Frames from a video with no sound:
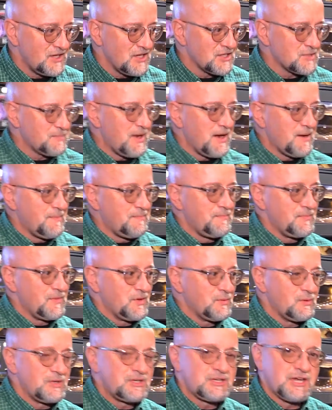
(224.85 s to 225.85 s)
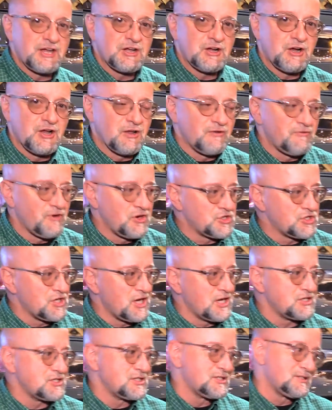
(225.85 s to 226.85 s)
Yes, ma'am. We take all of our
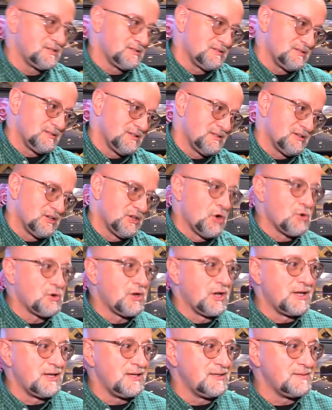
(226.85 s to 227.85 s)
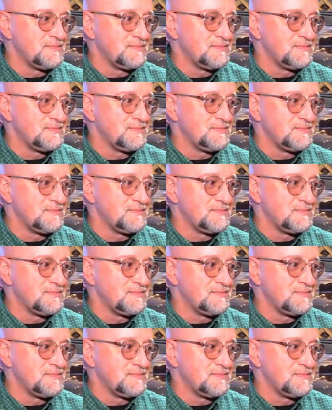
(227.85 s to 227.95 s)
shots locally.